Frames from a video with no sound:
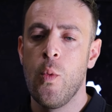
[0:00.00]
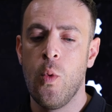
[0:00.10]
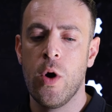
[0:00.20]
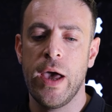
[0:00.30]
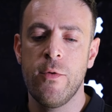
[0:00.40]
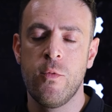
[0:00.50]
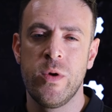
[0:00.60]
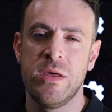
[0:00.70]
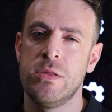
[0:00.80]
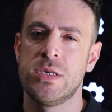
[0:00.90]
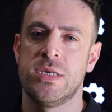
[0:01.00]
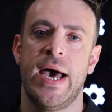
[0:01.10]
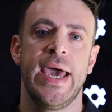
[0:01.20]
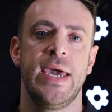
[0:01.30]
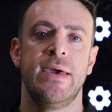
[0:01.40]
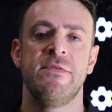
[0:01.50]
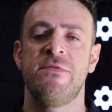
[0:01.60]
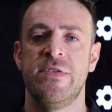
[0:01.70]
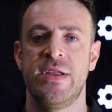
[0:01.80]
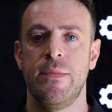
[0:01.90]
What I will say
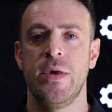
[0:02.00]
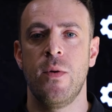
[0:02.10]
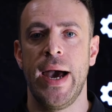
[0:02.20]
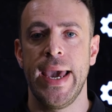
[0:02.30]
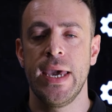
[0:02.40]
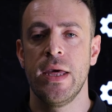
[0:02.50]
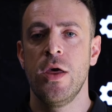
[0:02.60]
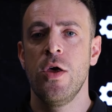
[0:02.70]
for WA,